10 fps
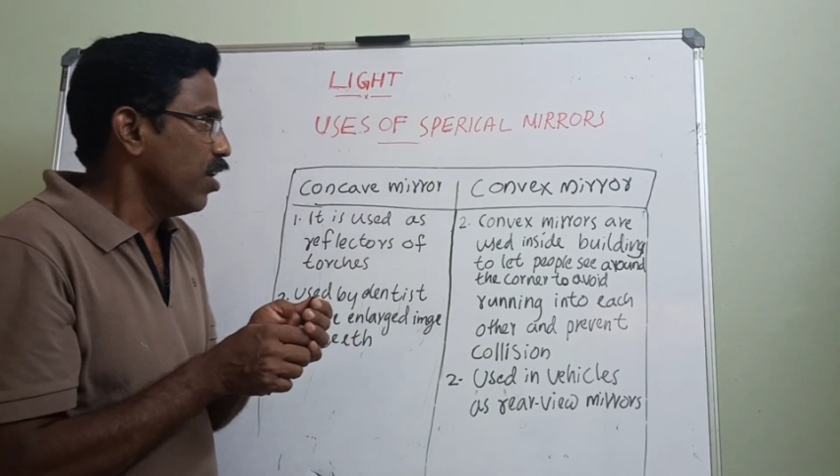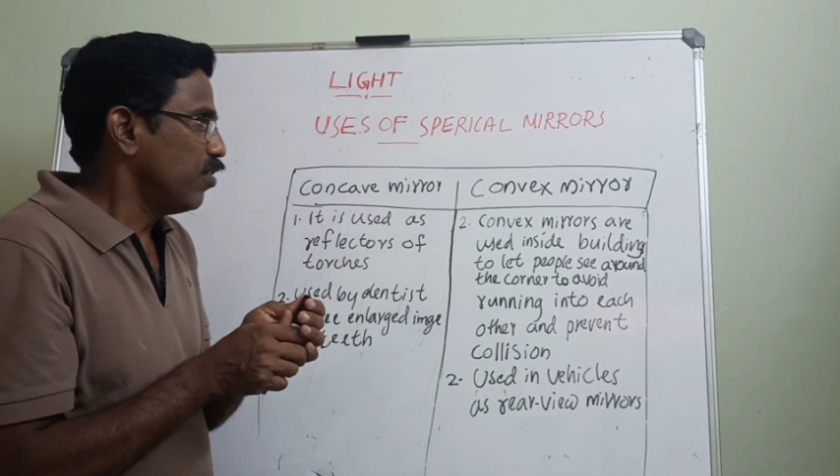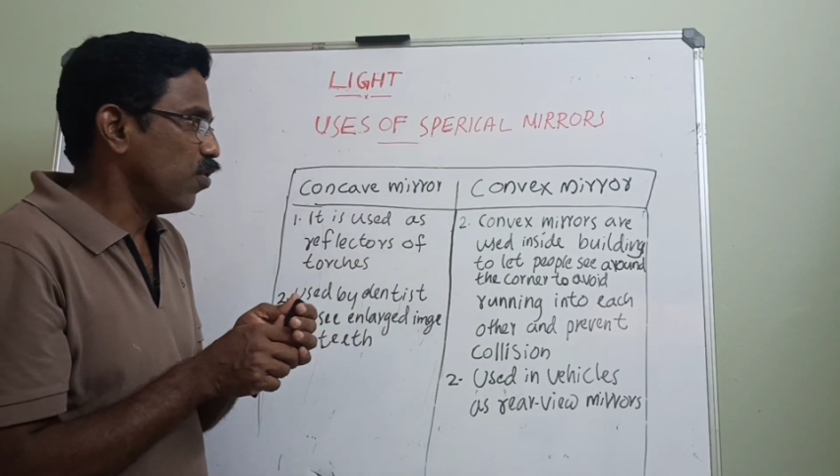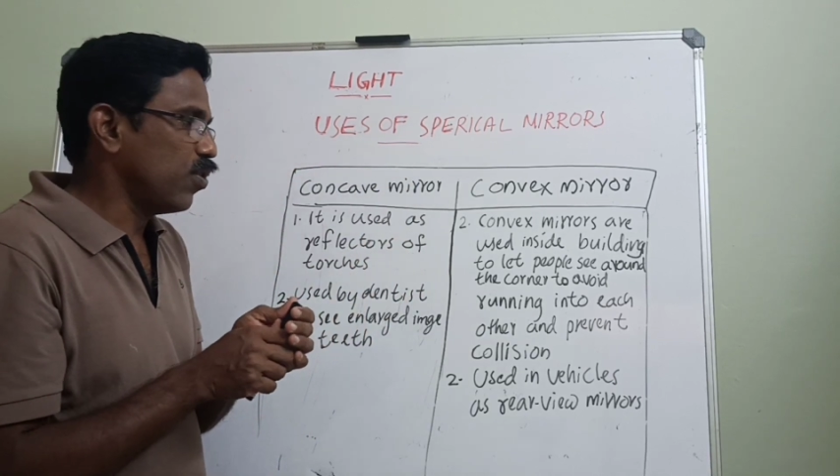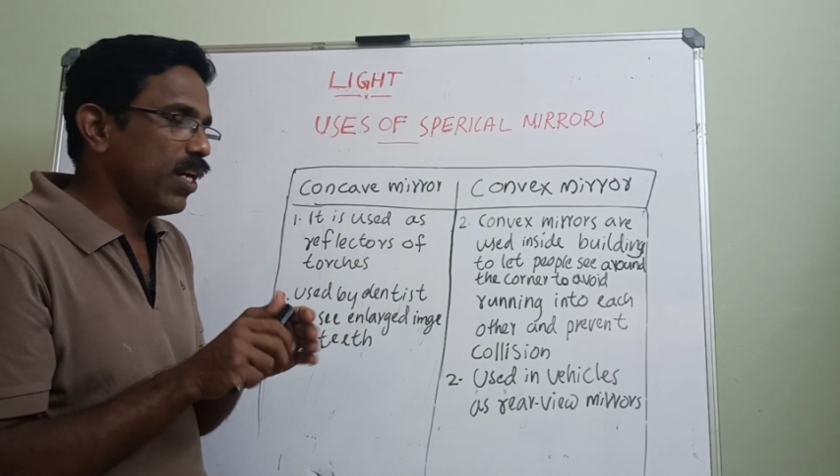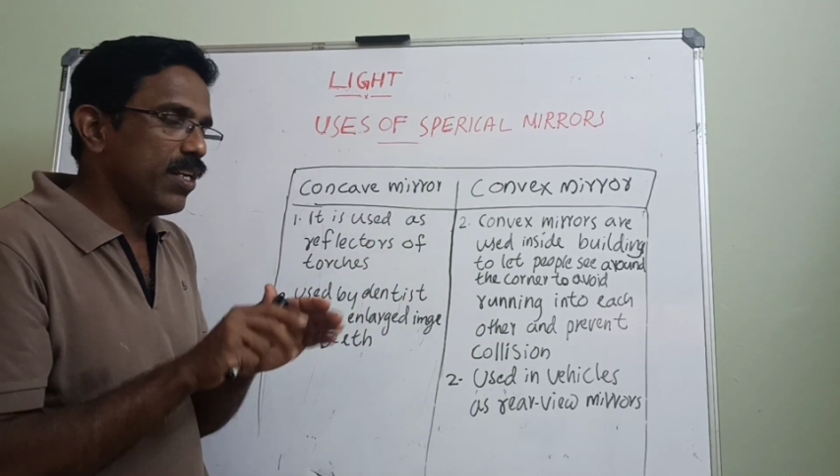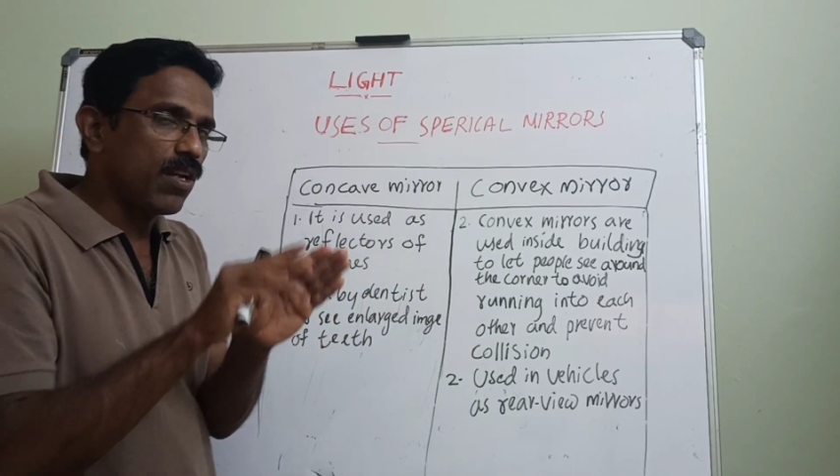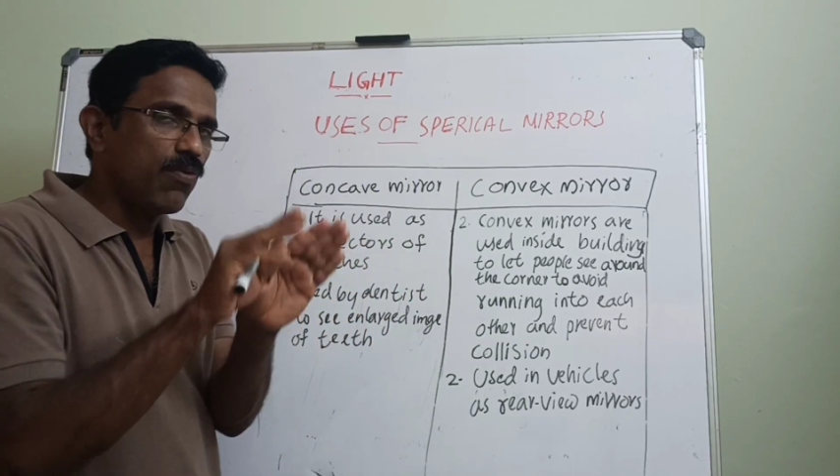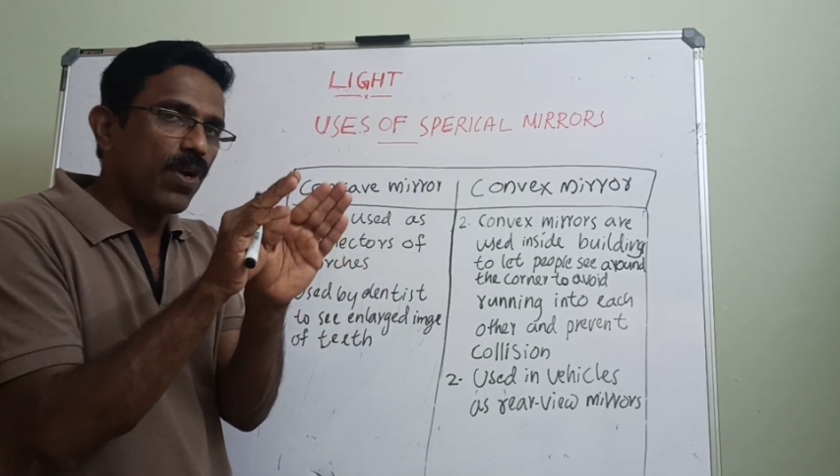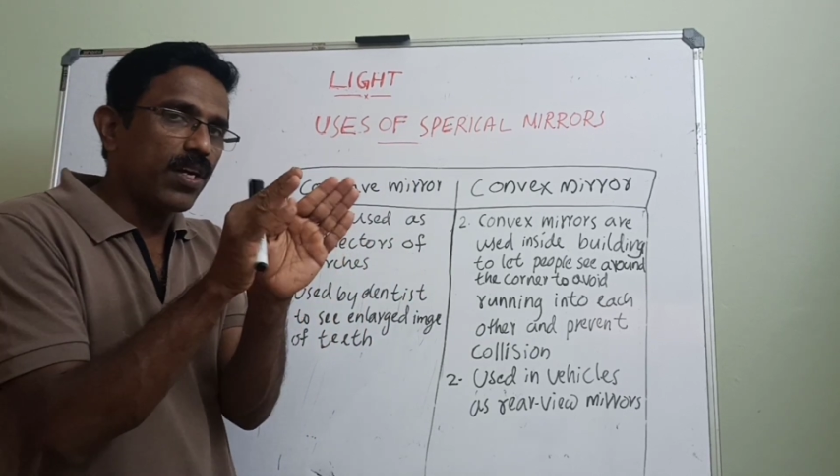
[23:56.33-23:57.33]
So that
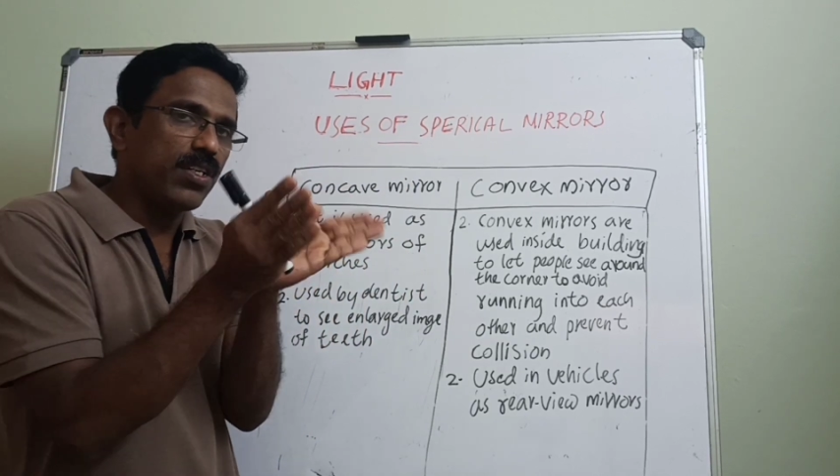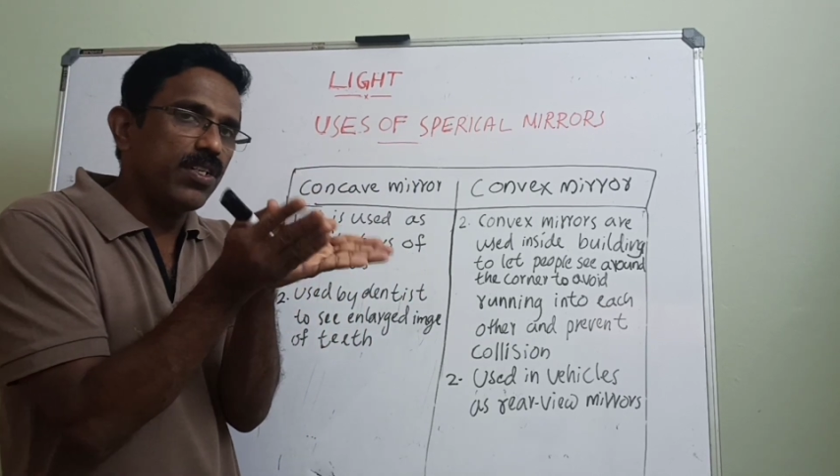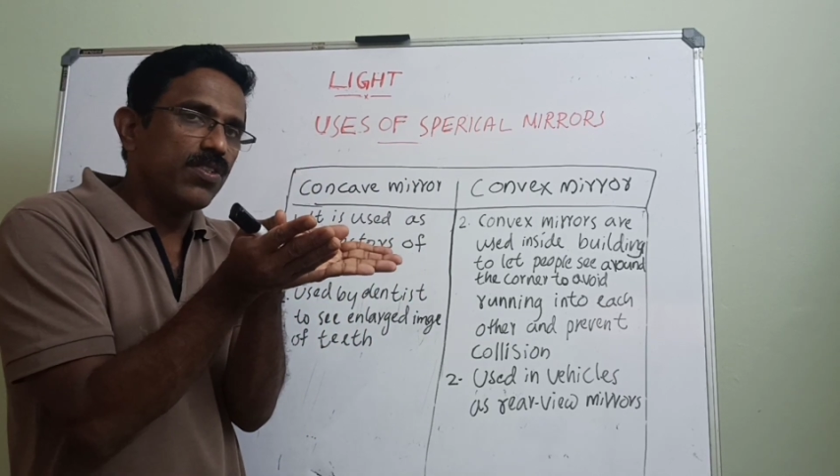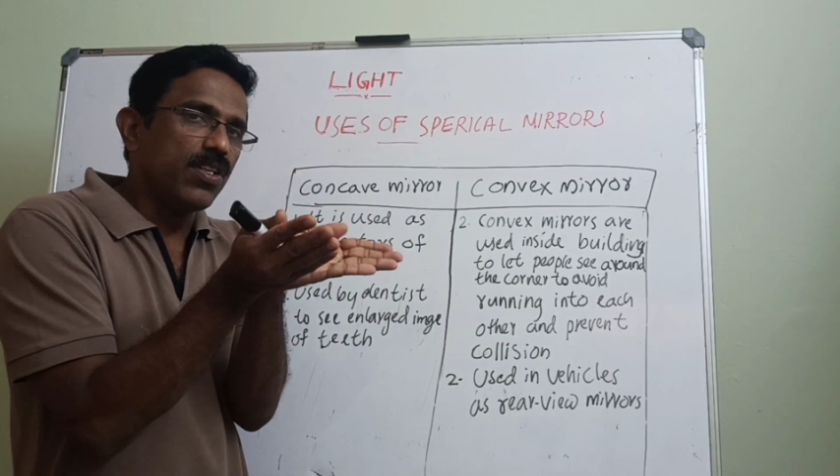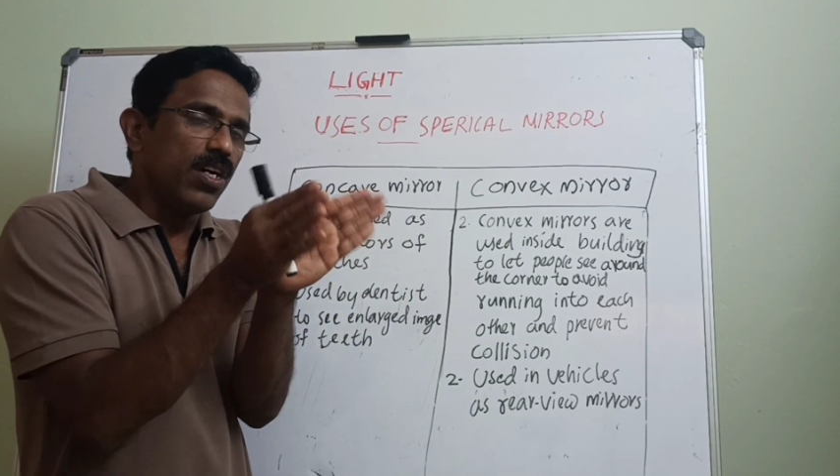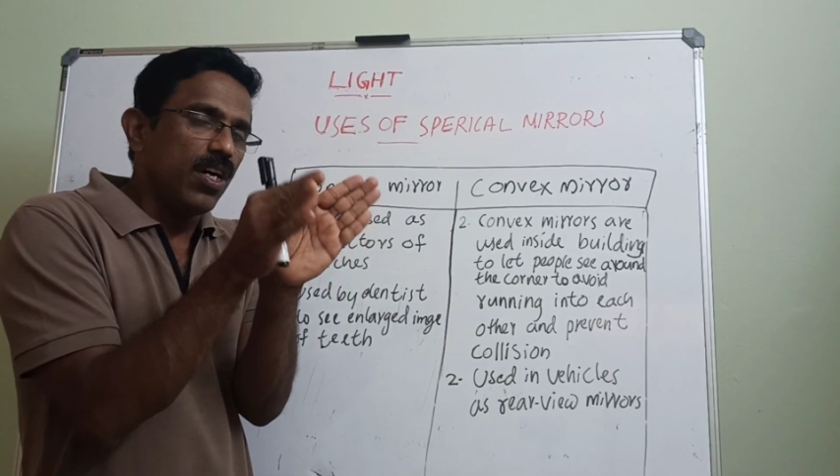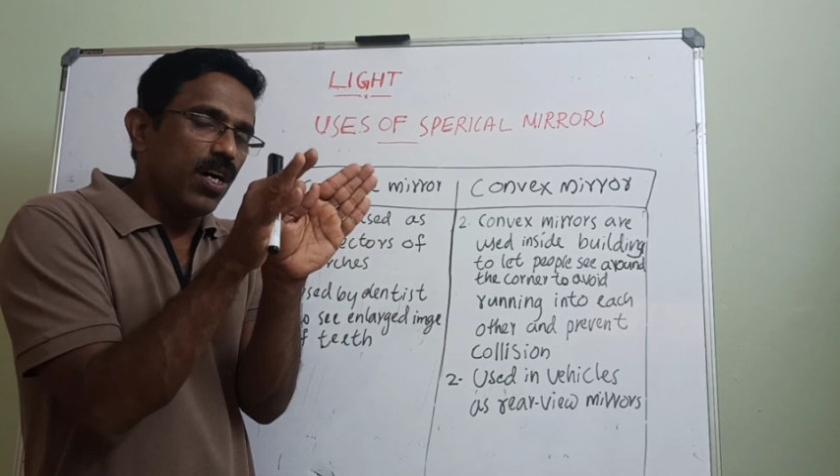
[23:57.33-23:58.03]
reflectors